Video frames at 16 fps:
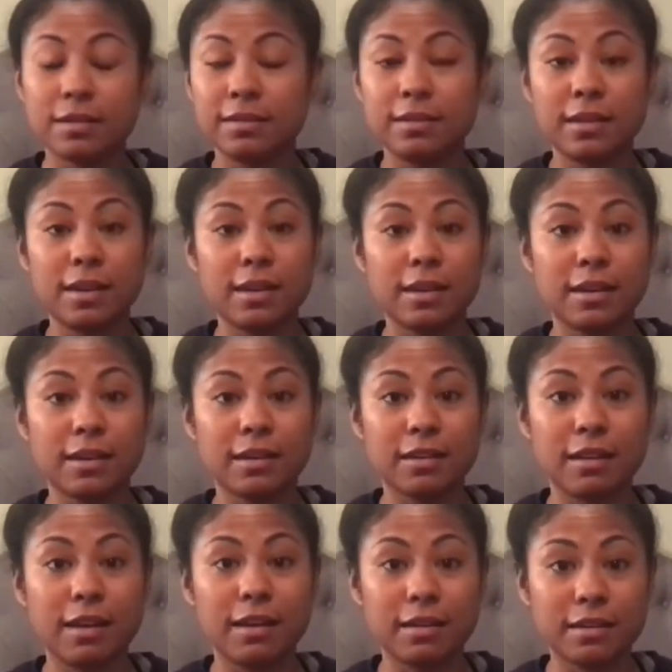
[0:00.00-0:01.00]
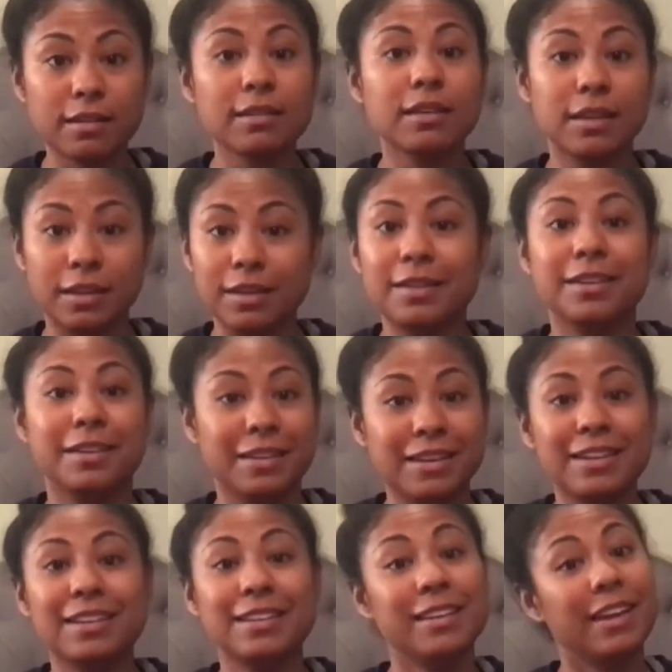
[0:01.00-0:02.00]
yeah, like, it, it,
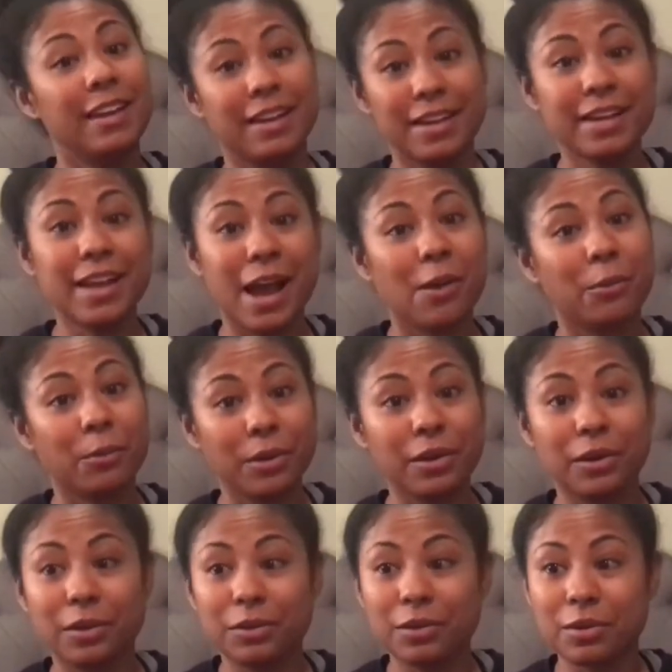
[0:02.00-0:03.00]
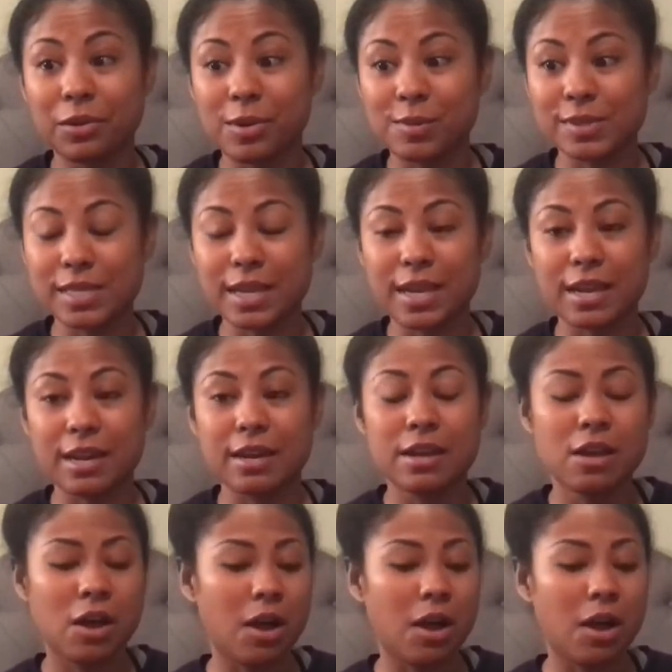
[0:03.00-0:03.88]
yeah, it got real. You know what I'm saying?